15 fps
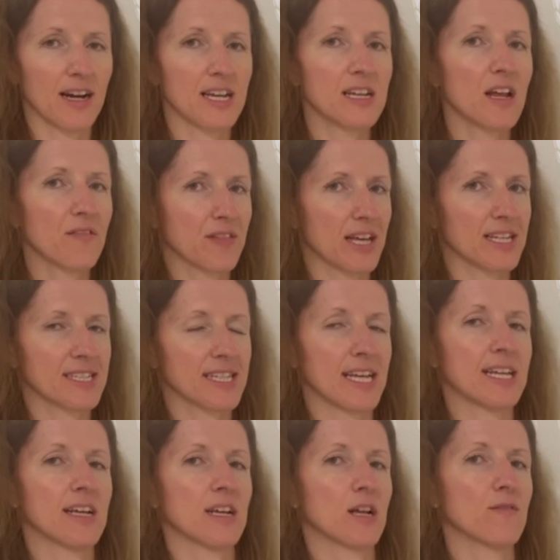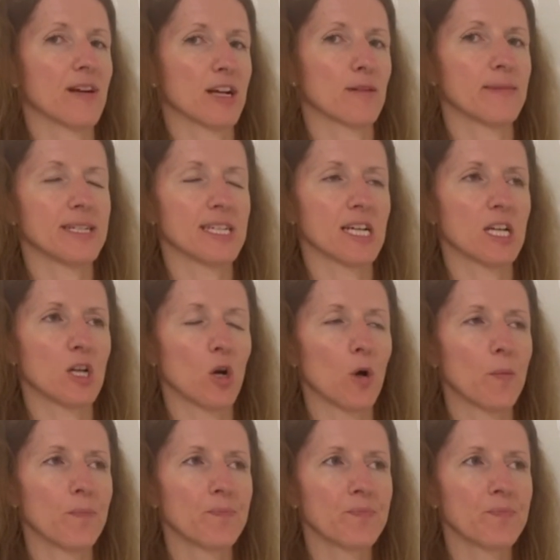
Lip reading: I love that scent and I recommend it a lot.